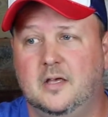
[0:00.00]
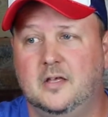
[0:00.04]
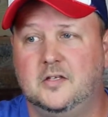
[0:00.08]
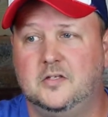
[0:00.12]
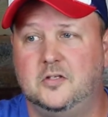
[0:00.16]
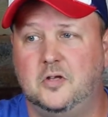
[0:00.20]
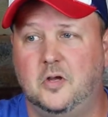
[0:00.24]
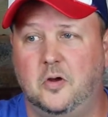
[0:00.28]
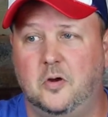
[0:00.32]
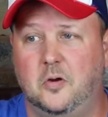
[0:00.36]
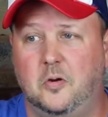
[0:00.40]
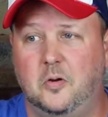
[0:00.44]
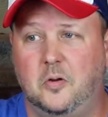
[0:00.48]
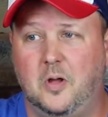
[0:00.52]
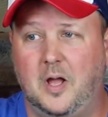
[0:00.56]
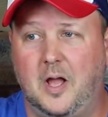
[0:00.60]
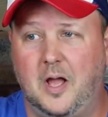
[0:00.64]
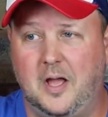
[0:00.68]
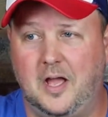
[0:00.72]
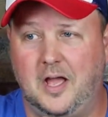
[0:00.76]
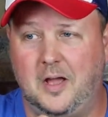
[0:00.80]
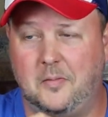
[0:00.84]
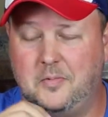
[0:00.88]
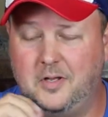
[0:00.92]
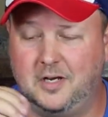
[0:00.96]
So
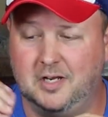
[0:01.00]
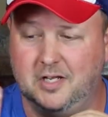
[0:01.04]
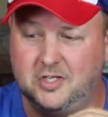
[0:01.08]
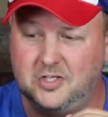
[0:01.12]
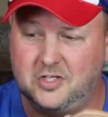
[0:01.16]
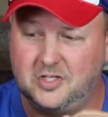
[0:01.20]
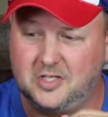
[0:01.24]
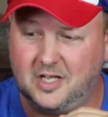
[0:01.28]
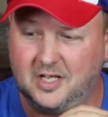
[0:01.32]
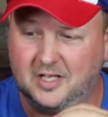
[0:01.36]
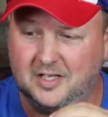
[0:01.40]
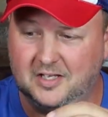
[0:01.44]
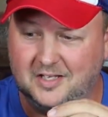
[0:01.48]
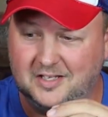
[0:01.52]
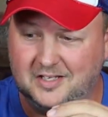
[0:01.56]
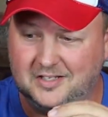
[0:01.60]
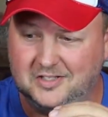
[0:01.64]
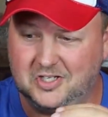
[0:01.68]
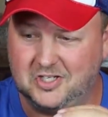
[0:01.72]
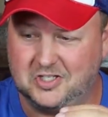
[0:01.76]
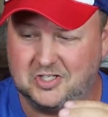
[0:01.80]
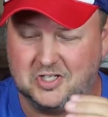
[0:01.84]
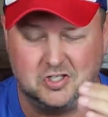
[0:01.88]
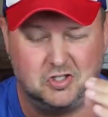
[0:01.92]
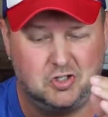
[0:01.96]
I'm going to
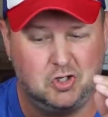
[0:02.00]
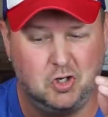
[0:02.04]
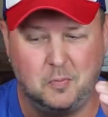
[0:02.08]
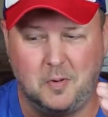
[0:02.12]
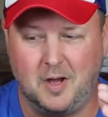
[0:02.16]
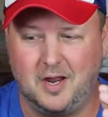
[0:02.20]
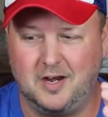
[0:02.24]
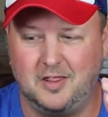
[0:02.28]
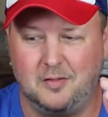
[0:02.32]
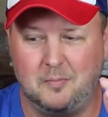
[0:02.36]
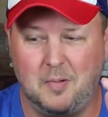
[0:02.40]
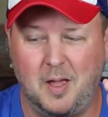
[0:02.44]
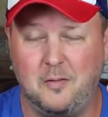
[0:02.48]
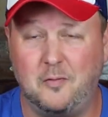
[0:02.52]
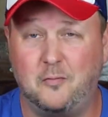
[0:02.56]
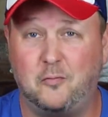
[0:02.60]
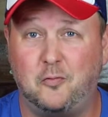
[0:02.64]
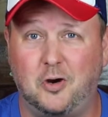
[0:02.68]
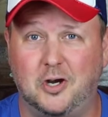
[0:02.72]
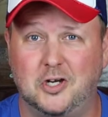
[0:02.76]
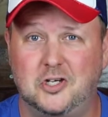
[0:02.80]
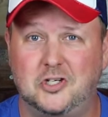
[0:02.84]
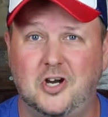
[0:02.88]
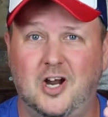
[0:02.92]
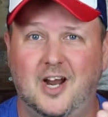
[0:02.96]
just assume out of the bat
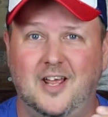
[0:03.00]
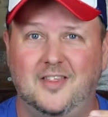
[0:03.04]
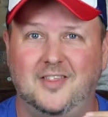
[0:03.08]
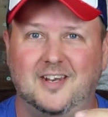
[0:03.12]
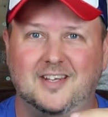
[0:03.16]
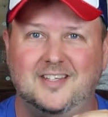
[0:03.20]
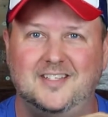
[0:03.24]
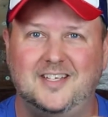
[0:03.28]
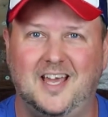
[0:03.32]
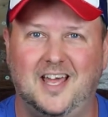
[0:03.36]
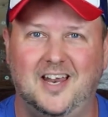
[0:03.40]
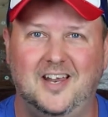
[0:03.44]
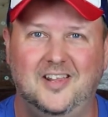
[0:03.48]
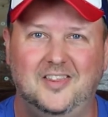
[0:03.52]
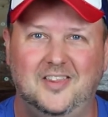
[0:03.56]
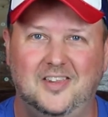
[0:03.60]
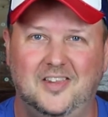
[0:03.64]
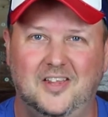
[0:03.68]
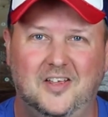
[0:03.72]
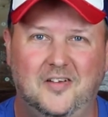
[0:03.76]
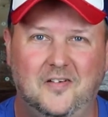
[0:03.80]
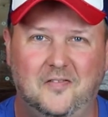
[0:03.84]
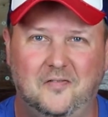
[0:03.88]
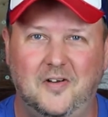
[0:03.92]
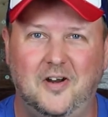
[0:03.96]
before I try it that it's got
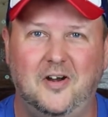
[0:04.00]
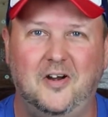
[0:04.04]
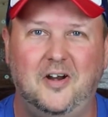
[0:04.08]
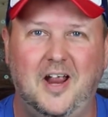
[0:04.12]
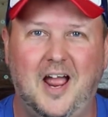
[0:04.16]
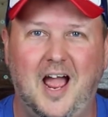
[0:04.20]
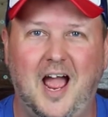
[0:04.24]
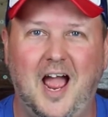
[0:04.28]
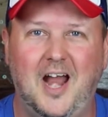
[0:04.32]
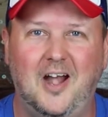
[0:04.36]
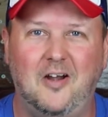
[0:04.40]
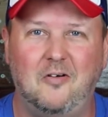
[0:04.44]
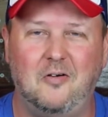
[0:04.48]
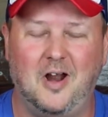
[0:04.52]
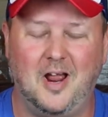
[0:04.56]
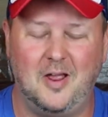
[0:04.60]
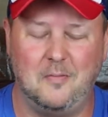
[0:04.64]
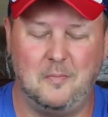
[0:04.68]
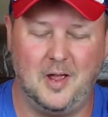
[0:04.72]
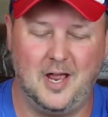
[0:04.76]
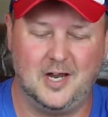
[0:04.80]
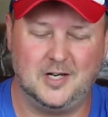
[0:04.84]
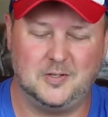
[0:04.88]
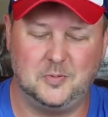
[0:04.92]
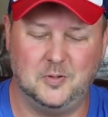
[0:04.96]
a very high rye
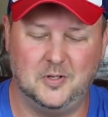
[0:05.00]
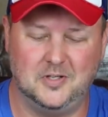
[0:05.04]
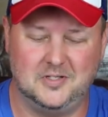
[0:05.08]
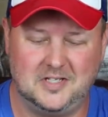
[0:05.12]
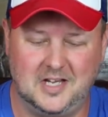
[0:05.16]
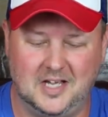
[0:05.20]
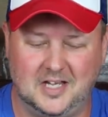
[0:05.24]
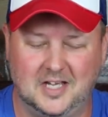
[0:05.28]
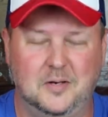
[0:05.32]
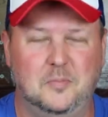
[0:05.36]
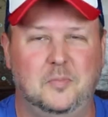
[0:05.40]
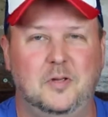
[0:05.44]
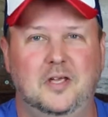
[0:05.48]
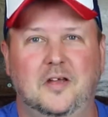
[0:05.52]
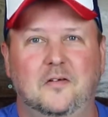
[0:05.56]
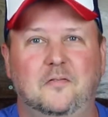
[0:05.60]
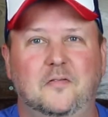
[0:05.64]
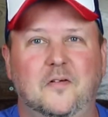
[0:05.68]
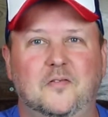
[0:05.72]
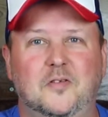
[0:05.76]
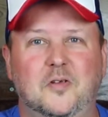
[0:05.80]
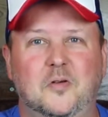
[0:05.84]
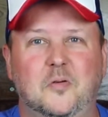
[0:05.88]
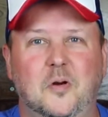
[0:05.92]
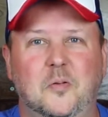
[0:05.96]
mash bill. It's not going to be a
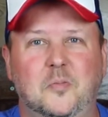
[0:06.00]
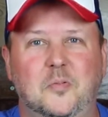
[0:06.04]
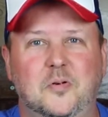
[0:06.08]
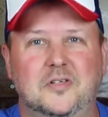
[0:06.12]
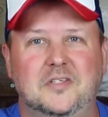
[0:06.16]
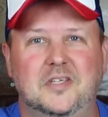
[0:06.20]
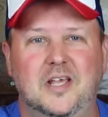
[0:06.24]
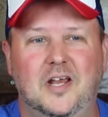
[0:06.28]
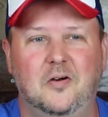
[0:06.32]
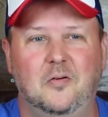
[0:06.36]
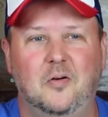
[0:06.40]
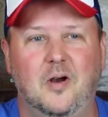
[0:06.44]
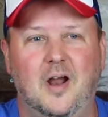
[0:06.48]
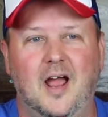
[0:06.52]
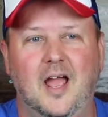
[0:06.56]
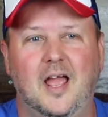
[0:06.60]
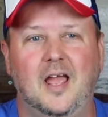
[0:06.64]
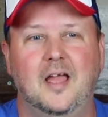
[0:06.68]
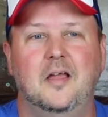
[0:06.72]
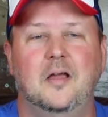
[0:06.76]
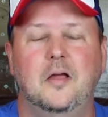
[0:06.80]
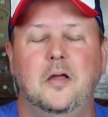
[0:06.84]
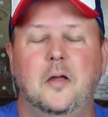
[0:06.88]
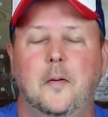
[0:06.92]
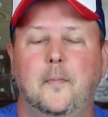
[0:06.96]
51%
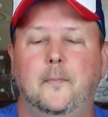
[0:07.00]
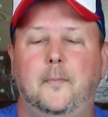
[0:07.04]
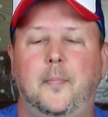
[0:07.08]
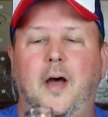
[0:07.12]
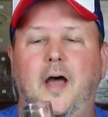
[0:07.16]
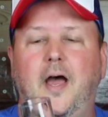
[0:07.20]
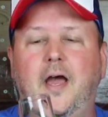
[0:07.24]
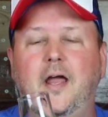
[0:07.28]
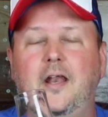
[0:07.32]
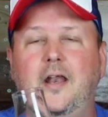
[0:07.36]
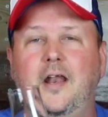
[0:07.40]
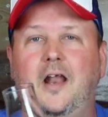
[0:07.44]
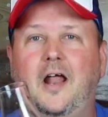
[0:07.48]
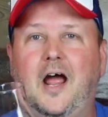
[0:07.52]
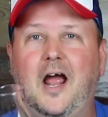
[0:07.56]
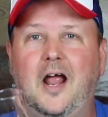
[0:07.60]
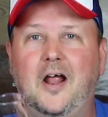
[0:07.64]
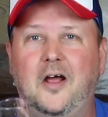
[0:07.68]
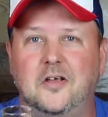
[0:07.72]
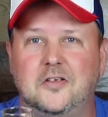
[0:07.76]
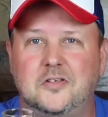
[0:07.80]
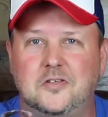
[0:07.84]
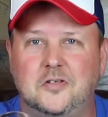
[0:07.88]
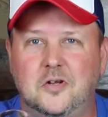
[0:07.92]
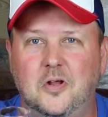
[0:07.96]
rye. But I
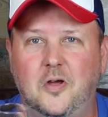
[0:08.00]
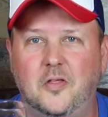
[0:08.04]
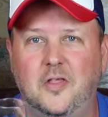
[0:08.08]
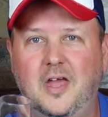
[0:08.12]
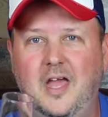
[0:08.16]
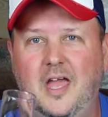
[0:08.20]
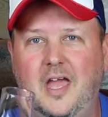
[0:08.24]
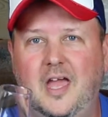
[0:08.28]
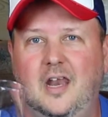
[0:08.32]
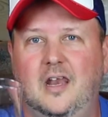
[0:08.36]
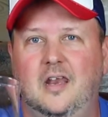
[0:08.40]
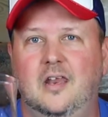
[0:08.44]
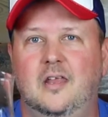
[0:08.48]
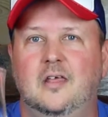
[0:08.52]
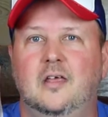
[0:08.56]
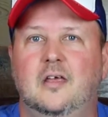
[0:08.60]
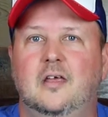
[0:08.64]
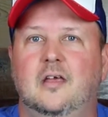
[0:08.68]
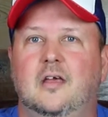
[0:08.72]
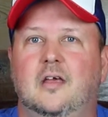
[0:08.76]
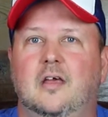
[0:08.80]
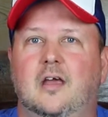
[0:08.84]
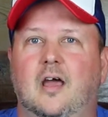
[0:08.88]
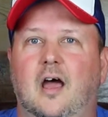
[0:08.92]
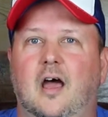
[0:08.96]
also know that Ed
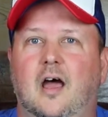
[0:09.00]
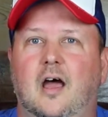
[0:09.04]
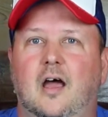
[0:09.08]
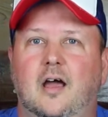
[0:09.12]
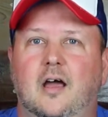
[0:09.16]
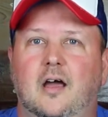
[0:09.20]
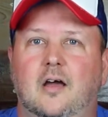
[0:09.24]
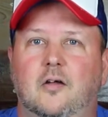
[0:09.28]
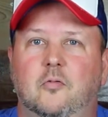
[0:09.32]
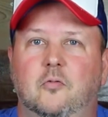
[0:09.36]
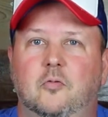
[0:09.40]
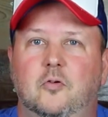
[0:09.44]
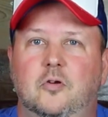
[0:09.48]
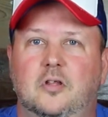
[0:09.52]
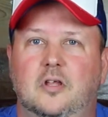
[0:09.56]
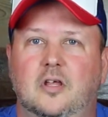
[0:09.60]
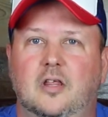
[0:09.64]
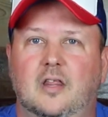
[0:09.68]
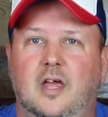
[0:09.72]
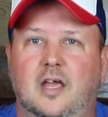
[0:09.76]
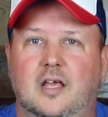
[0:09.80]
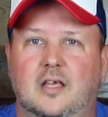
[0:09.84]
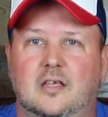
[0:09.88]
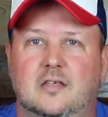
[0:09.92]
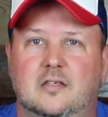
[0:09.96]
really
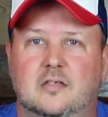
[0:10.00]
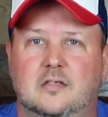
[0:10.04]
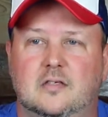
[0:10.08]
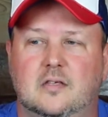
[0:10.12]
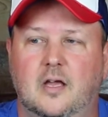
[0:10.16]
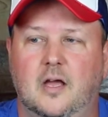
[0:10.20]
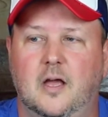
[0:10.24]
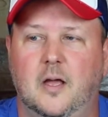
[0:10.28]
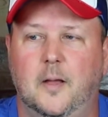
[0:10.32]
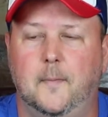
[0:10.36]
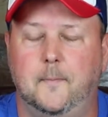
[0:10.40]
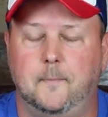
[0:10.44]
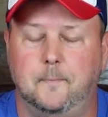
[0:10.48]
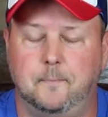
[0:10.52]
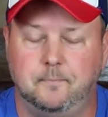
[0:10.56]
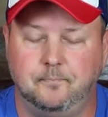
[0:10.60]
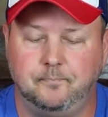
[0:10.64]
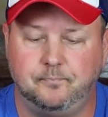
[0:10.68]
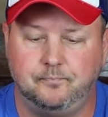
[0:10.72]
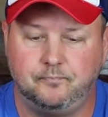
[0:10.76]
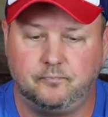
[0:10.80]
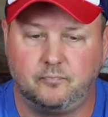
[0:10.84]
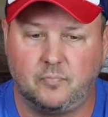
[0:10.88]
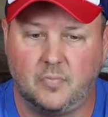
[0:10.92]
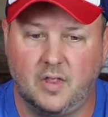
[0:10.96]
likes
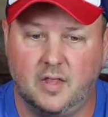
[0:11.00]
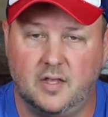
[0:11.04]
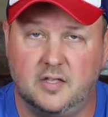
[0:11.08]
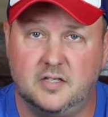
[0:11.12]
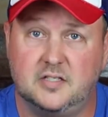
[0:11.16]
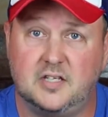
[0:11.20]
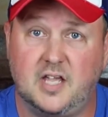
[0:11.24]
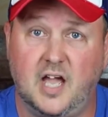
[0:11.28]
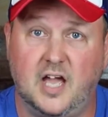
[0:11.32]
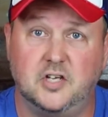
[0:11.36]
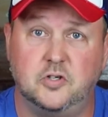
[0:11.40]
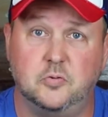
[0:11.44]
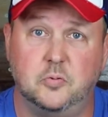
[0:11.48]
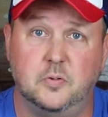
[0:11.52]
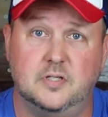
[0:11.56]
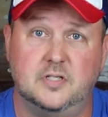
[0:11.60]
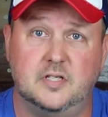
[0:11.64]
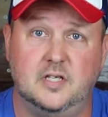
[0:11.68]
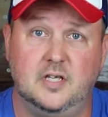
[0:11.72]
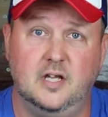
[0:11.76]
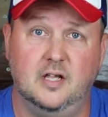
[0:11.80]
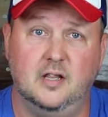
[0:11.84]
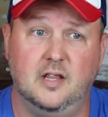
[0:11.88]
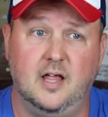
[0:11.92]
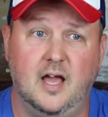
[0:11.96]
Scotch
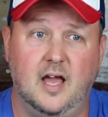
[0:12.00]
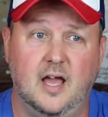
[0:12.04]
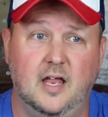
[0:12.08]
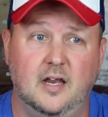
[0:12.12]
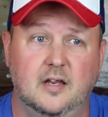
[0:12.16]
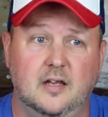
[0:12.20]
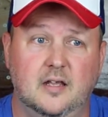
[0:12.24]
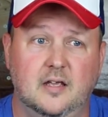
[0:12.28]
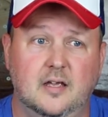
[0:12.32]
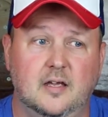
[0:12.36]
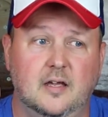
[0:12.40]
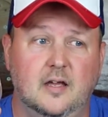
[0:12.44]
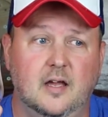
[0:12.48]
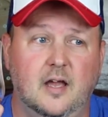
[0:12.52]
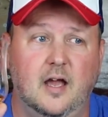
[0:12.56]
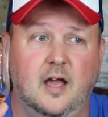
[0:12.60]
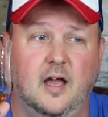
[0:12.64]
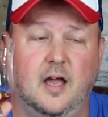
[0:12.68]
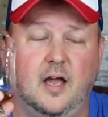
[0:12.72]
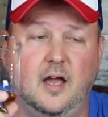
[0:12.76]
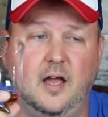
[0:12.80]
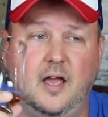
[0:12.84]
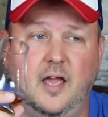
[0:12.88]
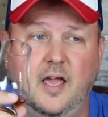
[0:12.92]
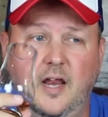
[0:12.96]
whiskey a lot.
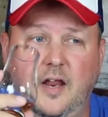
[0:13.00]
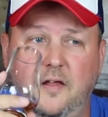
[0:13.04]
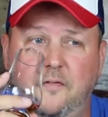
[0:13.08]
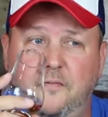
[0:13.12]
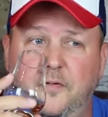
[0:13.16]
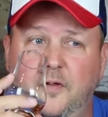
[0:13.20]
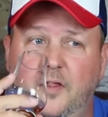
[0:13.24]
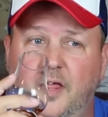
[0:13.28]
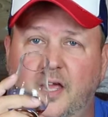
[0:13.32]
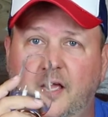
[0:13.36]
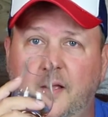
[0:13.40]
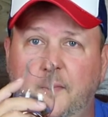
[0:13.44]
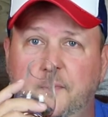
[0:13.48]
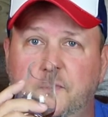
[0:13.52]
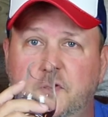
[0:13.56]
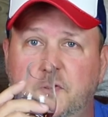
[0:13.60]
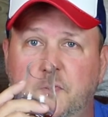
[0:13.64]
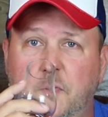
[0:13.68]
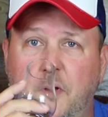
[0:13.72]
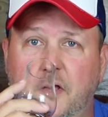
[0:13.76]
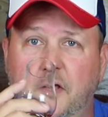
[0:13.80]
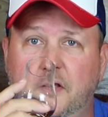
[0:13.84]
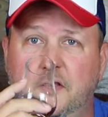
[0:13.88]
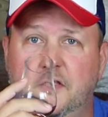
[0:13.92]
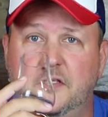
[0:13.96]
And I feel like I'm
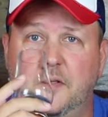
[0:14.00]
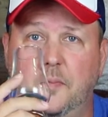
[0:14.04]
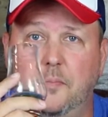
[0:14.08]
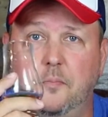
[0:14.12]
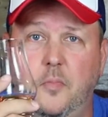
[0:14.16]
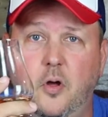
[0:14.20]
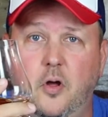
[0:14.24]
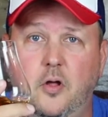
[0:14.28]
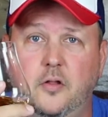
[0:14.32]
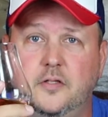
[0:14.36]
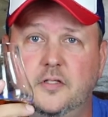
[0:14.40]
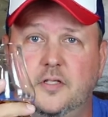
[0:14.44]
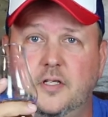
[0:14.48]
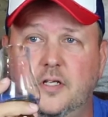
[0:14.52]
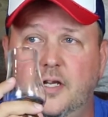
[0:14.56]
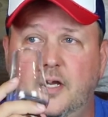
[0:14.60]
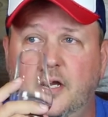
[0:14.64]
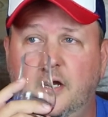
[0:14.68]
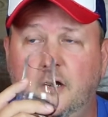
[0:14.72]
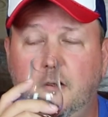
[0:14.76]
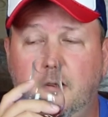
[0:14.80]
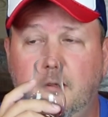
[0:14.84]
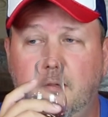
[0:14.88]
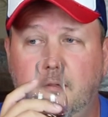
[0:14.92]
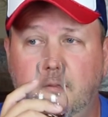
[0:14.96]
smelling some malt in
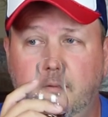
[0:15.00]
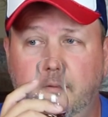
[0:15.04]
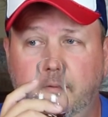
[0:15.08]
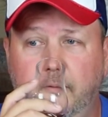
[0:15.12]
here.